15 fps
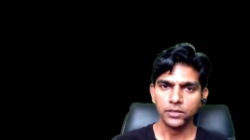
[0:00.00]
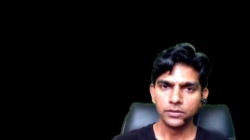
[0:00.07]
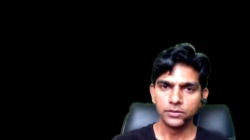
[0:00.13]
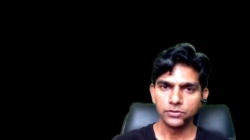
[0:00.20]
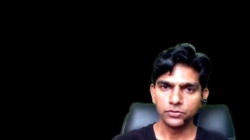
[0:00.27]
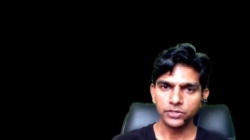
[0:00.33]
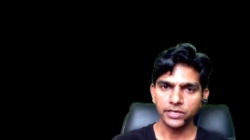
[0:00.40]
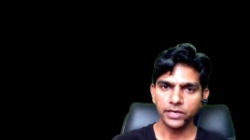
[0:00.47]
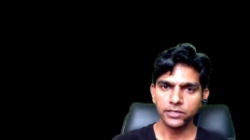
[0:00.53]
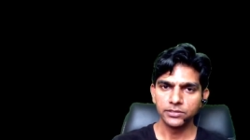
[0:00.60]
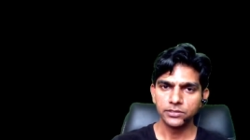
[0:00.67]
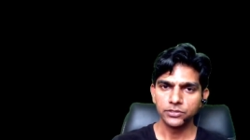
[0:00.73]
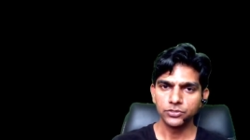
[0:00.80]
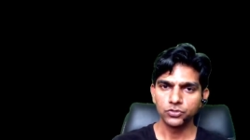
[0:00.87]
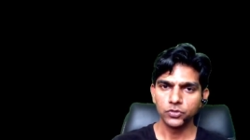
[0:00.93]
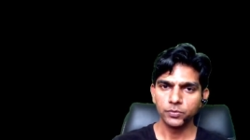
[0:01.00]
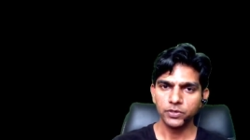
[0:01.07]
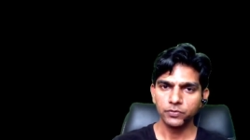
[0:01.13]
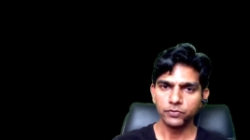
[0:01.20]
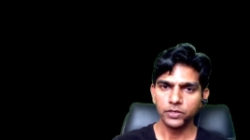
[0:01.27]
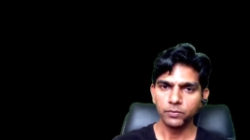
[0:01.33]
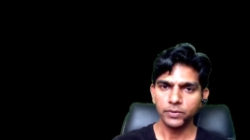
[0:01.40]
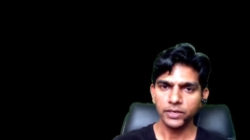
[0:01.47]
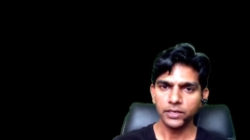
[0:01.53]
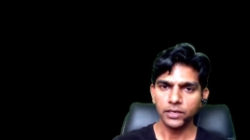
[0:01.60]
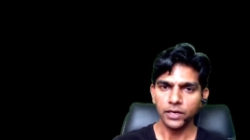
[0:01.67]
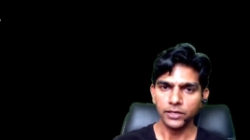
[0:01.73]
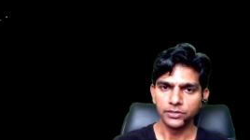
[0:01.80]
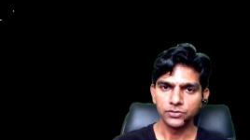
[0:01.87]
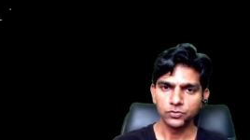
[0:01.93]
So the answer should be 1 by
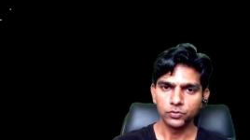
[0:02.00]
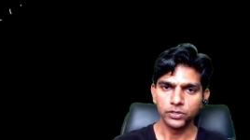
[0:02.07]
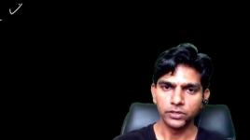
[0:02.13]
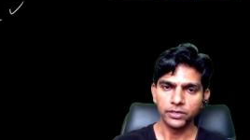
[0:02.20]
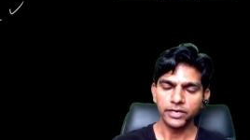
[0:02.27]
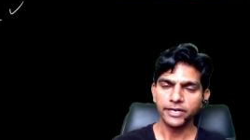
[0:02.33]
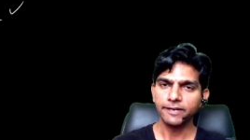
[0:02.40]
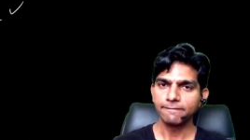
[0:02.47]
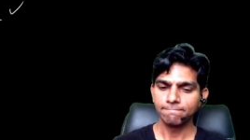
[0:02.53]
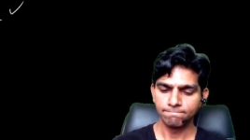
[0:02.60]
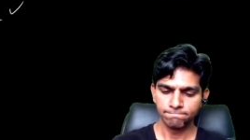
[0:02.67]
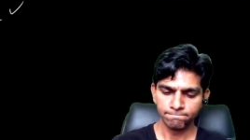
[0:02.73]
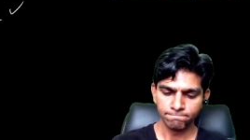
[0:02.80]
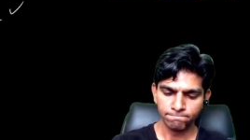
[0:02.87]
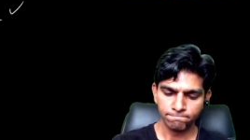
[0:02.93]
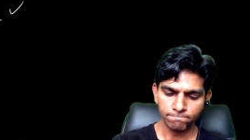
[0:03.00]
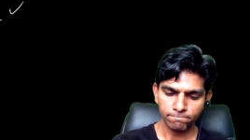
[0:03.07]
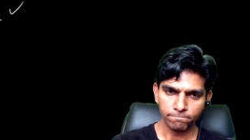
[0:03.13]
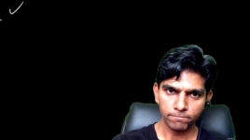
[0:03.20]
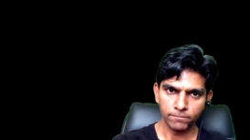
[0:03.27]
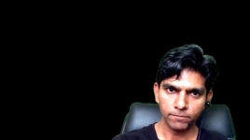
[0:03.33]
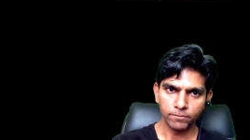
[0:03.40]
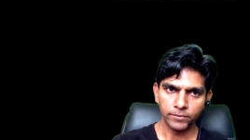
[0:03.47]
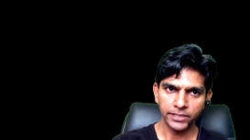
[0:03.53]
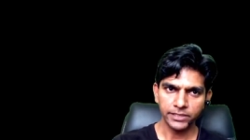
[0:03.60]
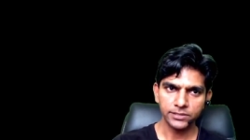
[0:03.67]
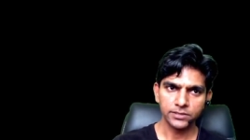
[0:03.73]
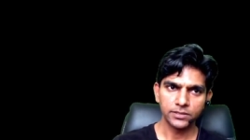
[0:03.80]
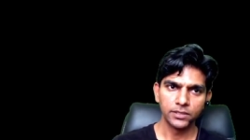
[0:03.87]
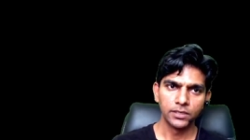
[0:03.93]
r square, right?
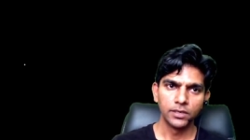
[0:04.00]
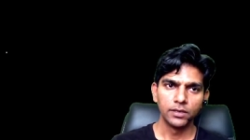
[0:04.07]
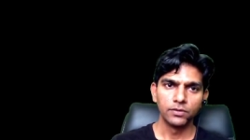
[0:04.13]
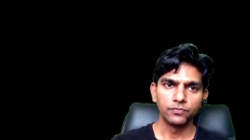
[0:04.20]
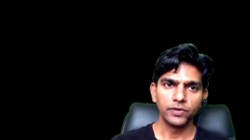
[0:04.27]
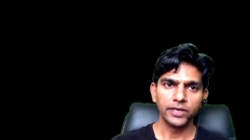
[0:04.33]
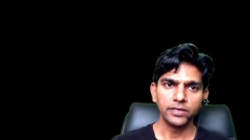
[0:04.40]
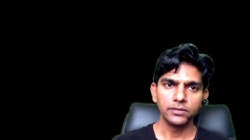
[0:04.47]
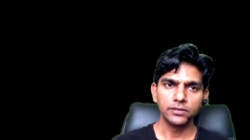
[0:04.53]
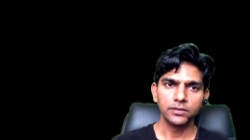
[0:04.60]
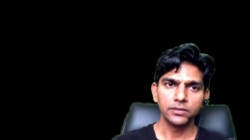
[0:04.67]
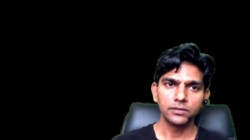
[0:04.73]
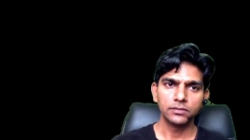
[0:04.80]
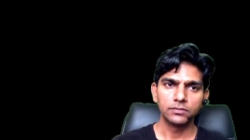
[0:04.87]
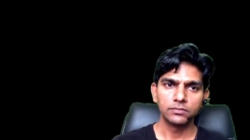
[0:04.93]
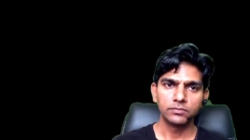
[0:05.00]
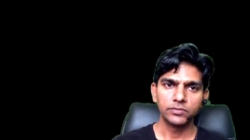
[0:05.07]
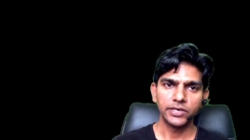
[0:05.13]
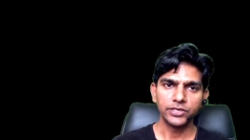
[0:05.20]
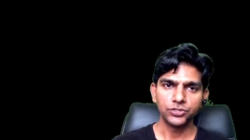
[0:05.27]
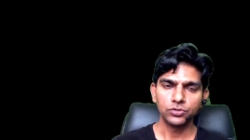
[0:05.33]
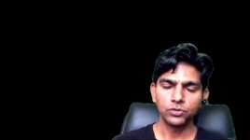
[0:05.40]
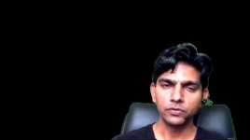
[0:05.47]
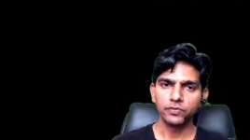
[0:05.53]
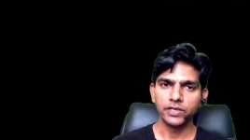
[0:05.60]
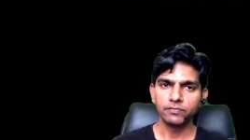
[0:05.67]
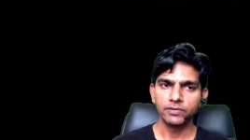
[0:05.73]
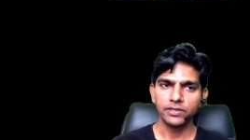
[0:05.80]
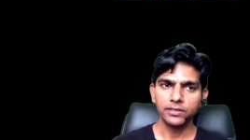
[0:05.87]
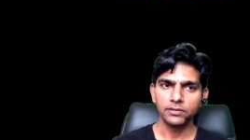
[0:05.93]
Next, find the threshold
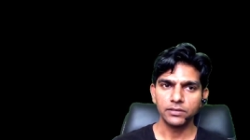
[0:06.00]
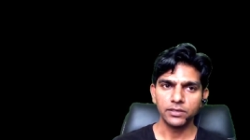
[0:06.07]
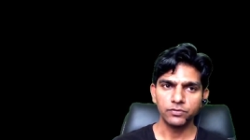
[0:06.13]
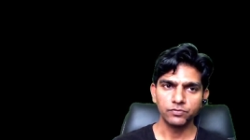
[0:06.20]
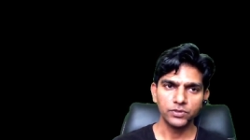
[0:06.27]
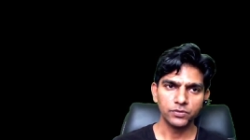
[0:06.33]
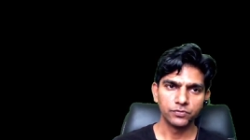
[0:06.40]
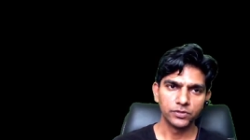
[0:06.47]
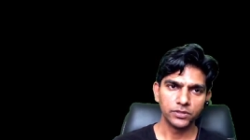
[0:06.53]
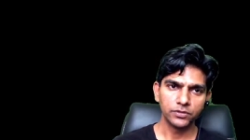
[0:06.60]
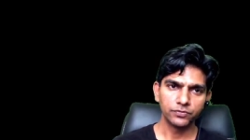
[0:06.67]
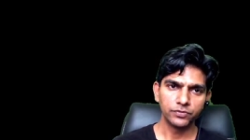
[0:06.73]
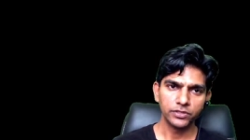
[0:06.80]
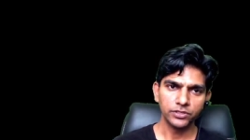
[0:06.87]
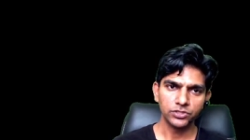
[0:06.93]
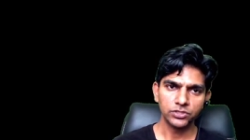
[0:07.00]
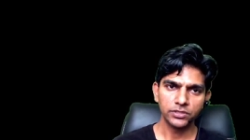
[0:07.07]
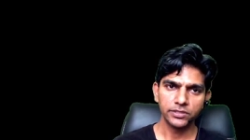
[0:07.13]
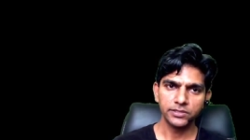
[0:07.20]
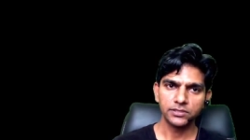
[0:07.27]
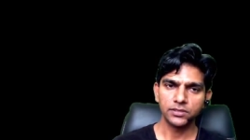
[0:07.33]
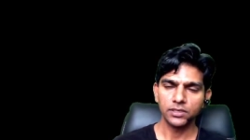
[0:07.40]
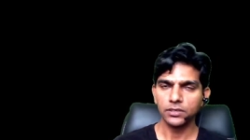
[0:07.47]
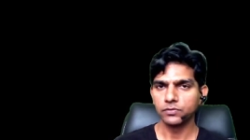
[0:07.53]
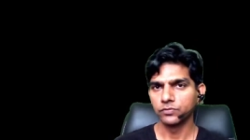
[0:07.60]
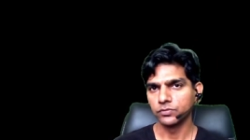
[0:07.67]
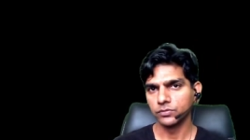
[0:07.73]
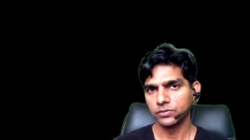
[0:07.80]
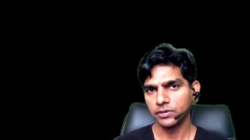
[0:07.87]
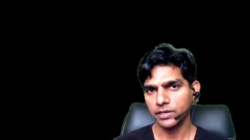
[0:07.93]
wavelength if the work function is 3
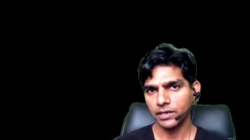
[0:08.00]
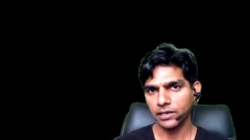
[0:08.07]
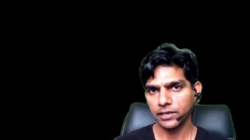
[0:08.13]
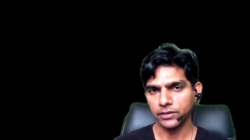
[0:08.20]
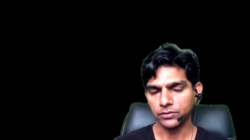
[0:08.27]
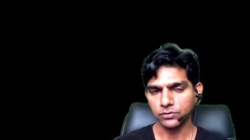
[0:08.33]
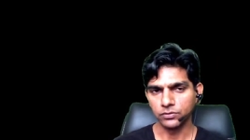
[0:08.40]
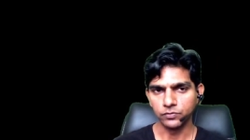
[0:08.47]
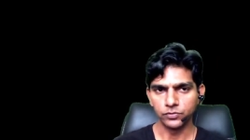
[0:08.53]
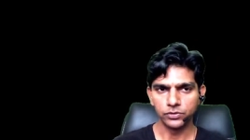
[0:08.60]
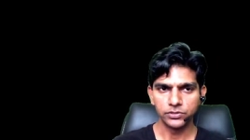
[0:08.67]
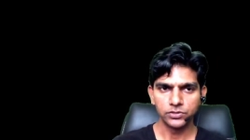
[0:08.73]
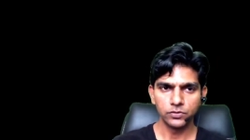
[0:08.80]
electron volts.